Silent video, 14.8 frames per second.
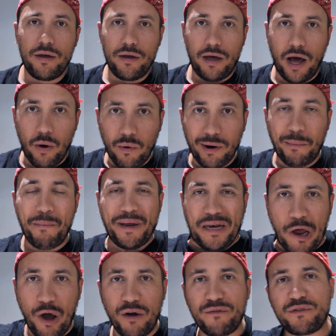our
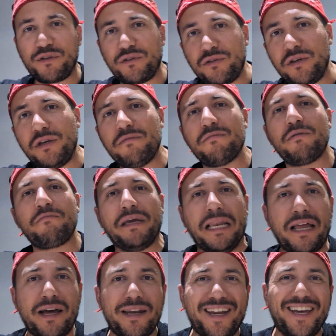beloved team
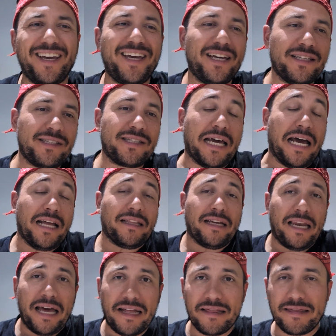Milan against
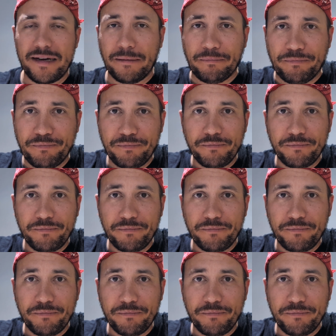Atalanta.